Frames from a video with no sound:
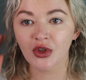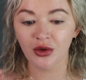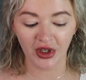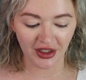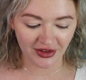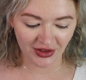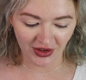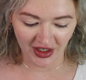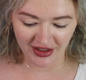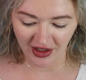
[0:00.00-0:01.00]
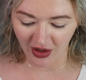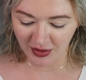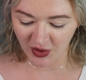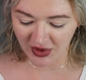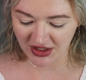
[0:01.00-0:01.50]
Okay, great. Now
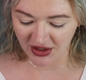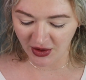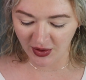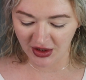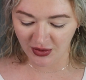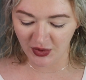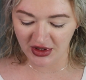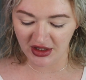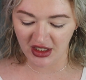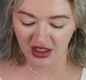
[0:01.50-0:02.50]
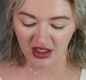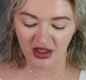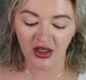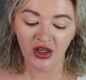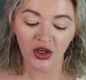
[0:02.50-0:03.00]
I'm going to go in with
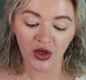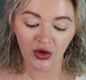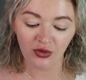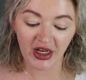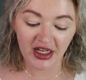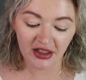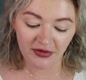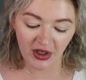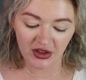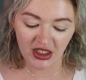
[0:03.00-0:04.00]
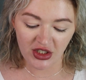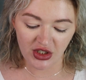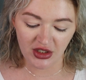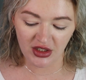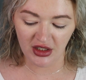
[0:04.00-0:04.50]
the Radiant
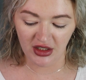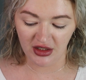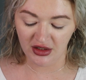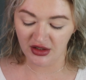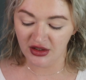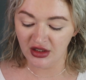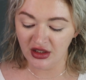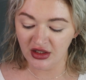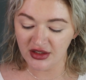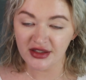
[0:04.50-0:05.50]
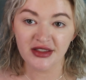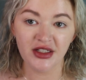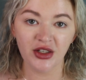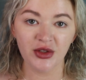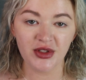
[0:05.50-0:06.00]
Foundation in
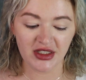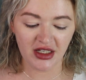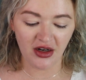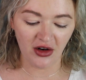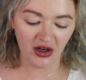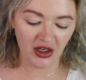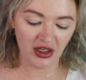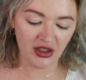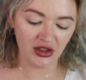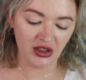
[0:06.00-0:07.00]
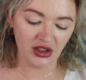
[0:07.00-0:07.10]
0CR, and